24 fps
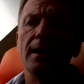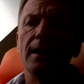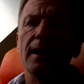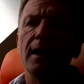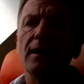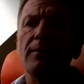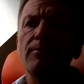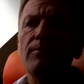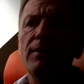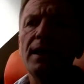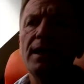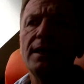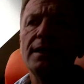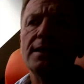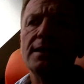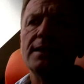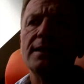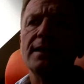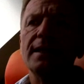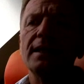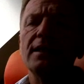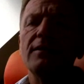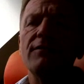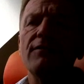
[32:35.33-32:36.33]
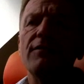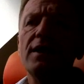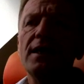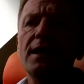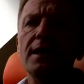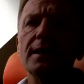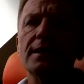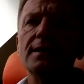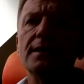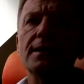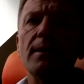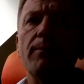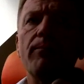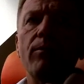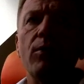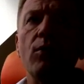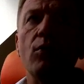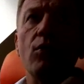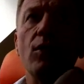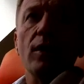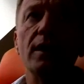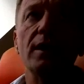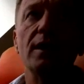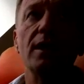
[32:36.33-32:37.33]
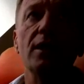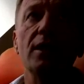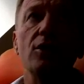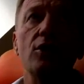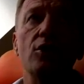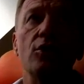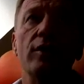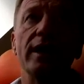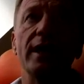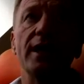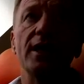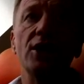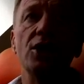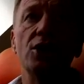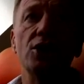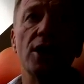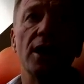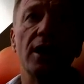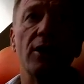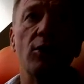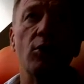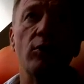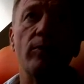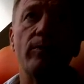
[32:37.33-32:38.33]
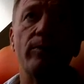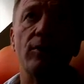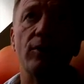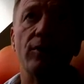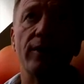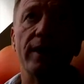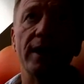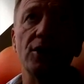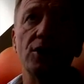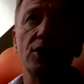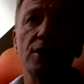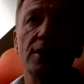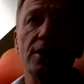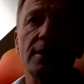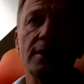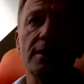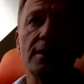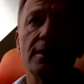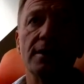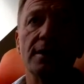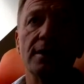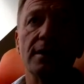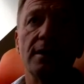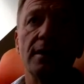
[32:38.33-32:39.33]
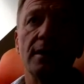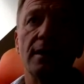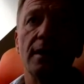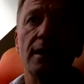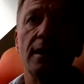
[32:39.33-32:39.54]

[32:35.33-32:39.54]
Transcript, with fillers: It means that we are supporting your agile operations